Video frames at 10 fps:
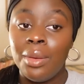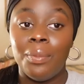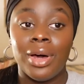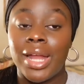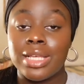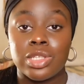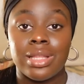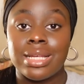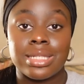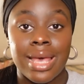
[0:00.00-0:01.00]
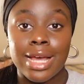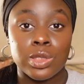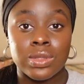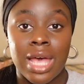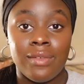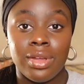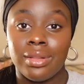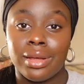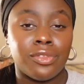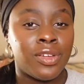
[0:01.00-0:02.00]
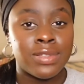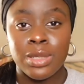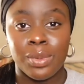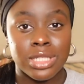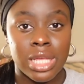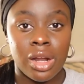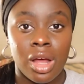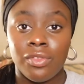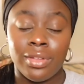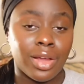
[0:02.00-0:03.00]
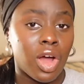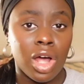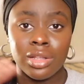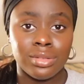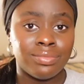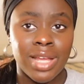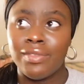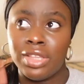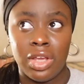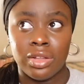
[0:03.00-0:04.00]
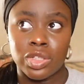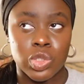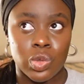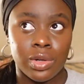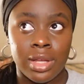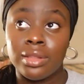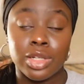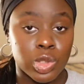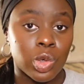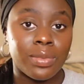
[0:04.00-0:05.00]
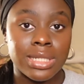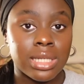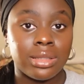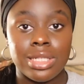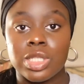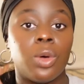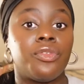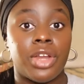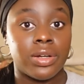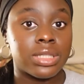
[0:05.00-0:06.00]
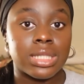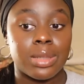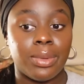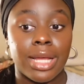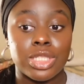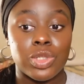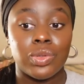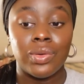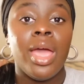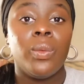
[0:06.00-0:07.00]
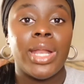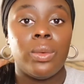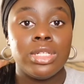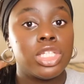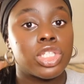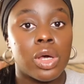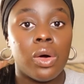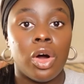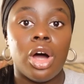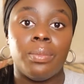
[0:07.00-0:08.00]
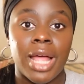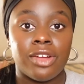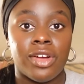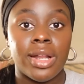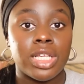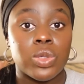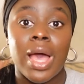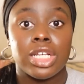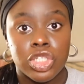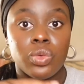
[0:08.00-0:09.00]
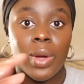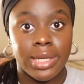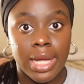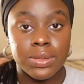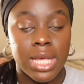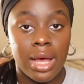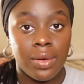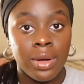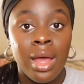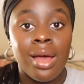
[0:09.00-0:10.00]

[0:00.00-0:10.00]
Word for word: but I saw that Saks was having like a 15% off like all of everything on their store in their store basically, so fragrances apply too. And when I went to Soho on Black Friday, so I actually went downtown,